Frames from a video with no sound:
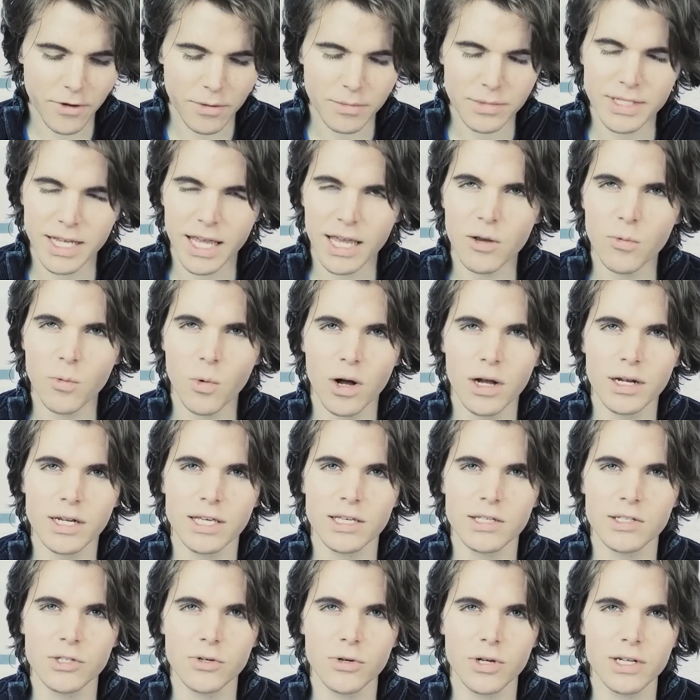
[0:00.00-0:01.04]
From day one,
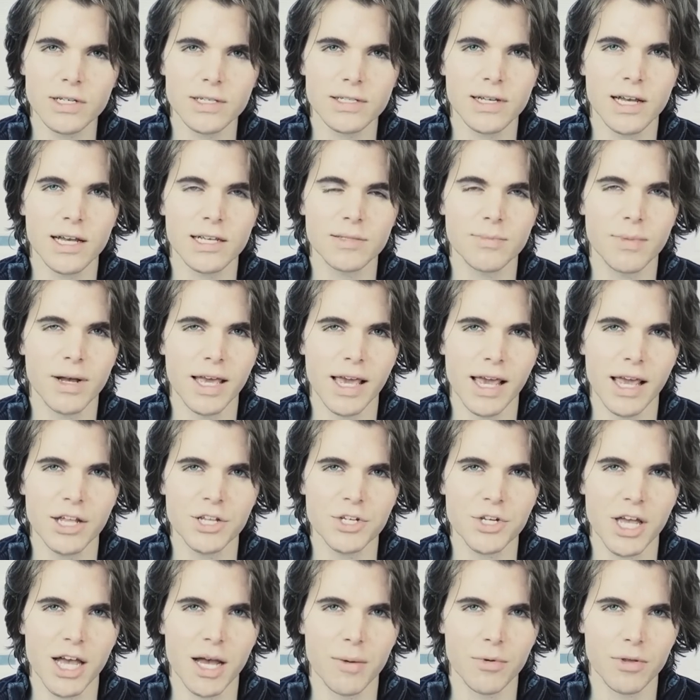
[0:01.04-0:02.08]
he's criticized my
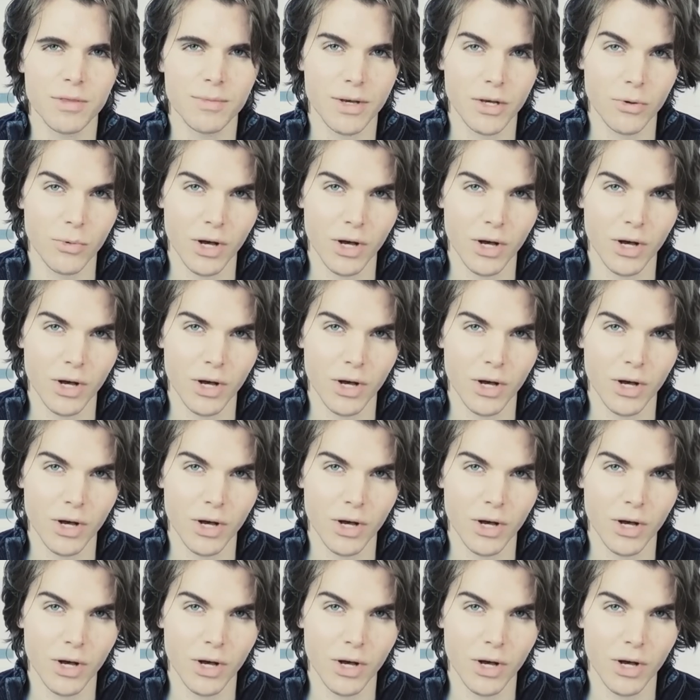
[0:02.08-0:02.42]
age gap with my